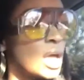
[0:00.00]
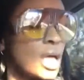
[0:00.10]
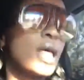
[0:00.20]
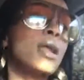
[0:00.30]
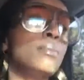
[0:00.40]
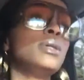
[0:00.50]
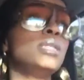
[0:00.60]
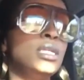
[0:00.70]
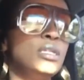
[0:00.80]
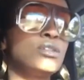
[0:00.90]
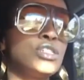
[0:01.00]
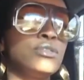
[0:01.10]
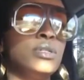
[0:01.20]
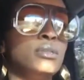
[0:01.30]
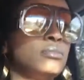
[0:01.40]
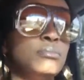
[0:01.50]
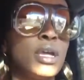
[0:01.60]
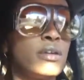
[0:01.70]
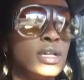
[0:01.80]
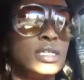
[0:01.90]
a lot of men need nurturing.
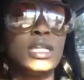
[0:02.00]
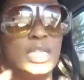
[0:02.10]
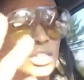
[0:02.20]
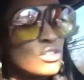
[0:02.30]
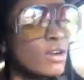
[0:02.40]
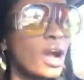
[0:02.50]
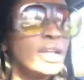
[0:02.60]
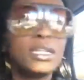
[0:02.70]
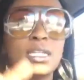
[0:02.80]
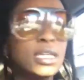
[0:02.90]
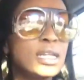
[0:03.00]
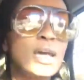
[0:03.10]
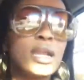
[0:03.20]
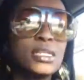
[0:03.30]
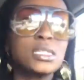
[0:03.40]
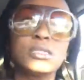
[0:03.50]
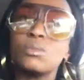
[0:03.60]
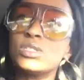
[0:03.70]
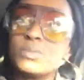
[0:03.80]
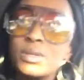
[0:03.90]
Period. They need to cry. They need to get it out of their system,
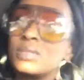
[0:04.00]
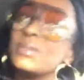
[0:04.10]
which brings